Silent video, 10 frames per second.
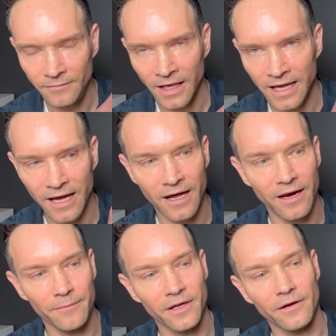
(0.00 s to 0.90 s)
and
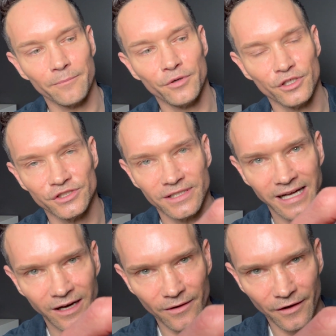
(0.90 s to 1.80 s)
I'm gonna push it
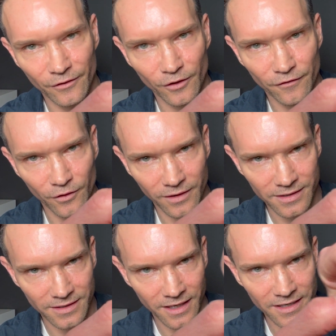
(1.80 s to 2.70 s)
out. I don't know if you can
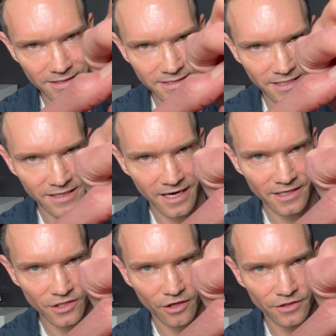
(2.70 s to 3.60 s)
kind of see that.
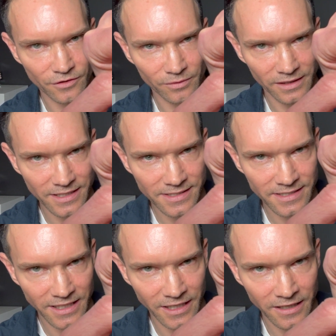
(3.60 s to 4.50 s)
It's hard to really
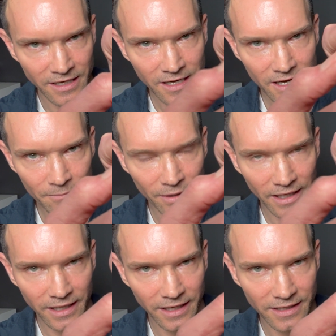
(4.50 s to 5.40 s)
see,
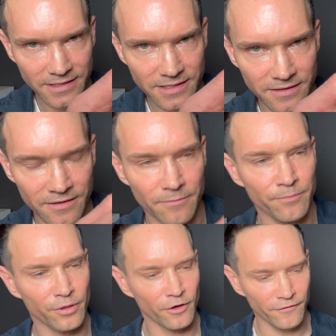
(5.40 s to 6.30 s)
but it's the
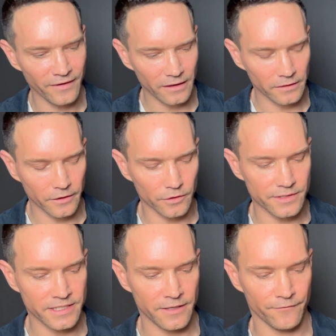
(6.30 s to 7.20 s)
perfect little
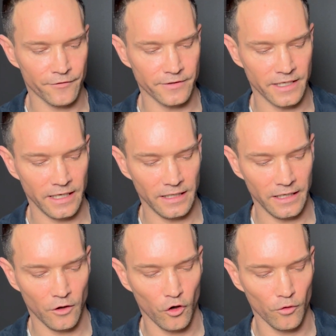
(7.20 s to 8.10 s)
tip for daily
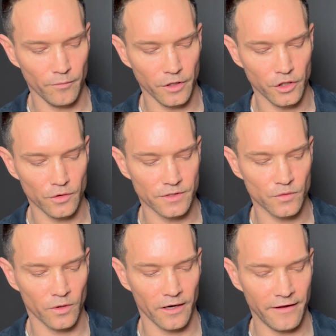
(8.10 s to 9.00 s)
home use,
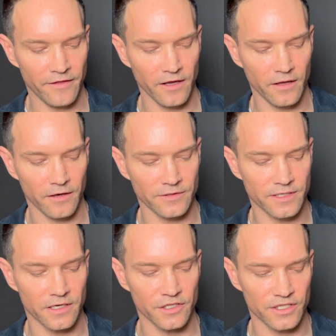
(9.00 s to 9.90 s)
where I think it's
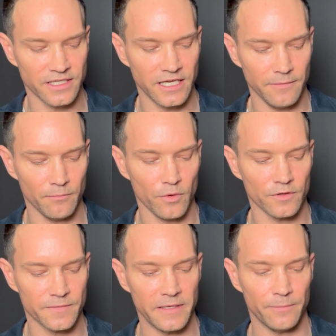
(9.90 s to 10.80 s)
gonna just keep
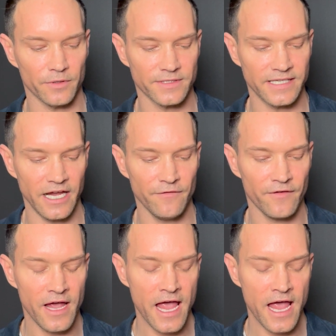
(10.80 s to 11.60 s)
most people safe.